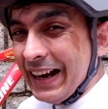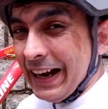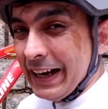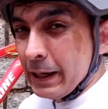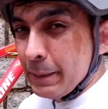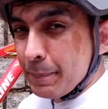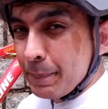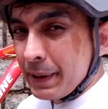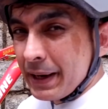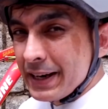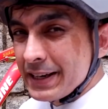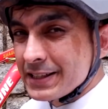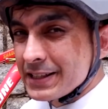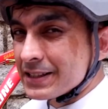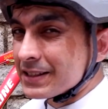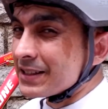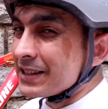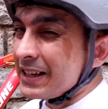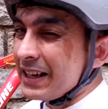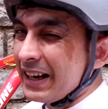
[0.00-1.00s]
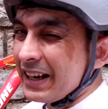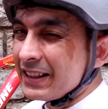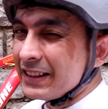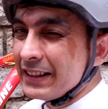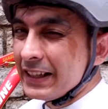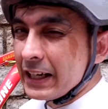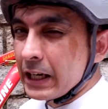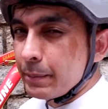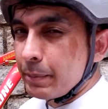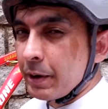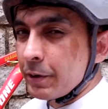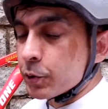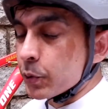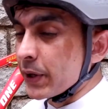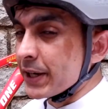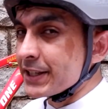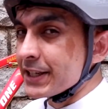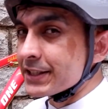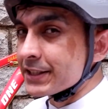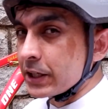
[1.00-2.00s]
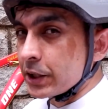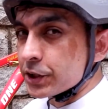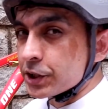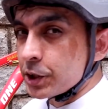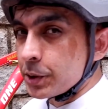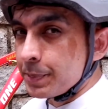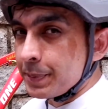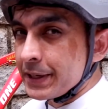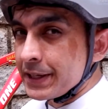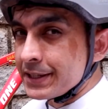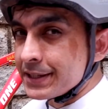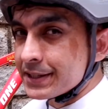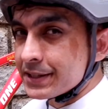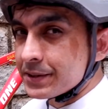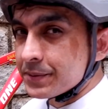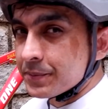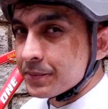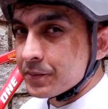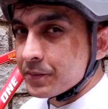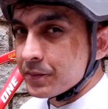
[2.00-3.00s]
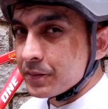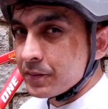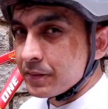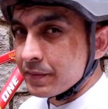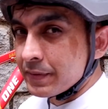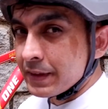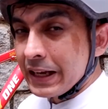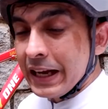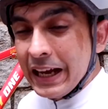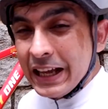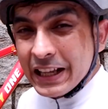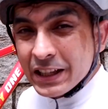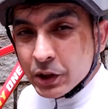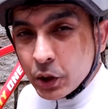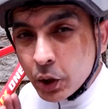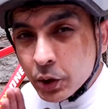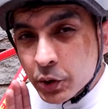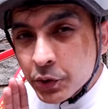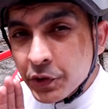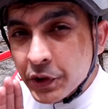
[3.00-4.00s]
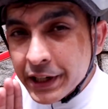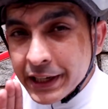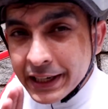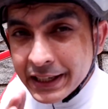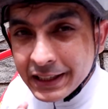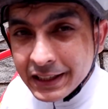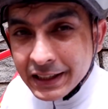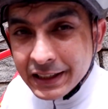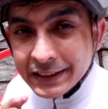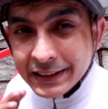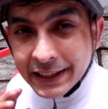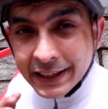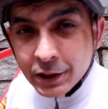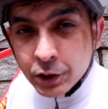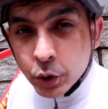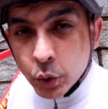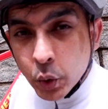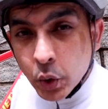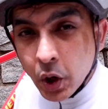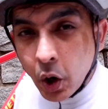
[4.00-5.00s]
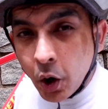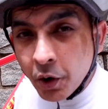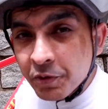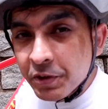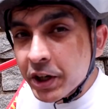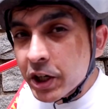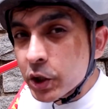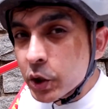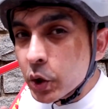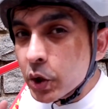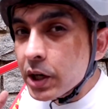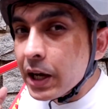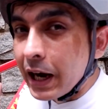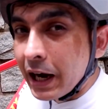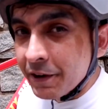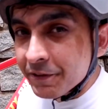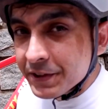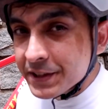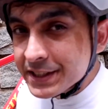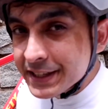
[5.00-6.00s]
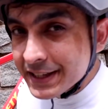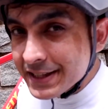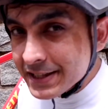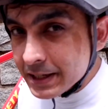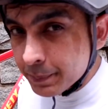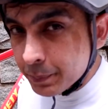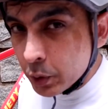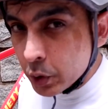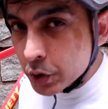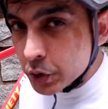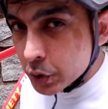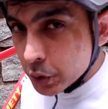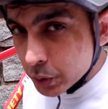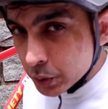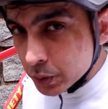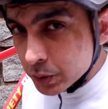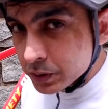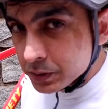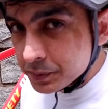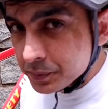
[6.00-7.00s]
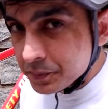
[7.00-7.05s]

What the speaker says: and a price a little above 26,000 rupees, not to forget, they do offer good after-sale support too.